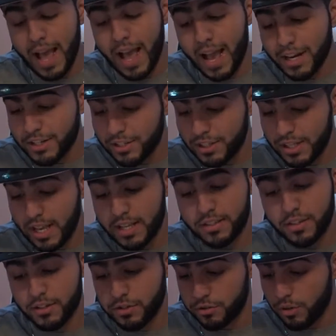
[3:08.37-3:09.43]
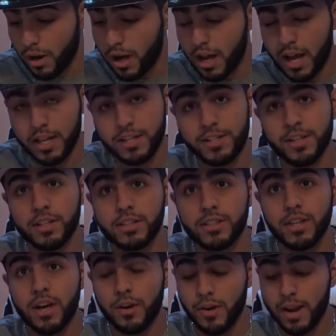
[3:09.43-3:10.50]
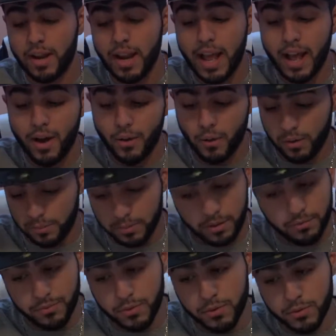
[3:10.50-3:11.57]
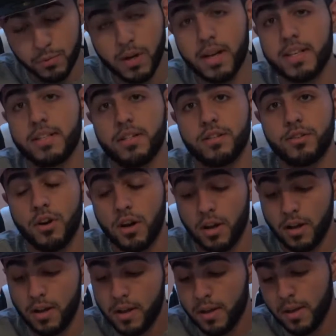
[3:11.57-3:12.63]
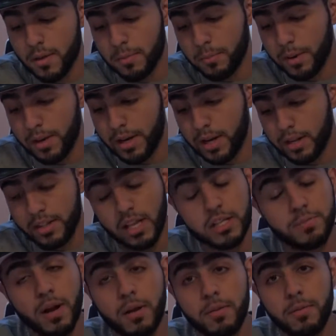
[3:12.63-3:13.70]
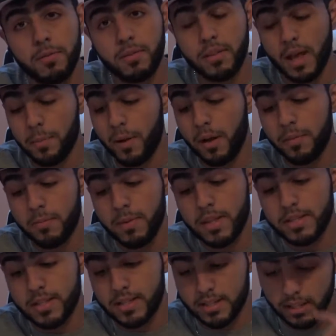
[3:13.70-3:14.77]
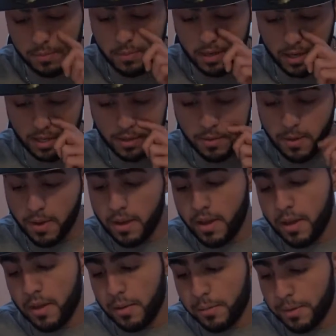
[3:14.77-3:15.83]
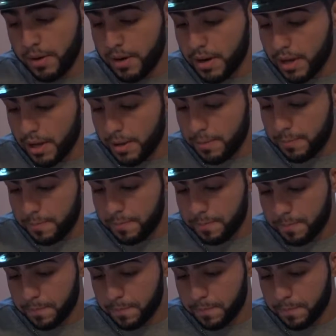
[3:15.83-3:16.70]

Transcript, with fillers: actually as a draw. I just saw right now. I'm confused why it's a draw, but uh, that's probably that probably means it's limited. But um,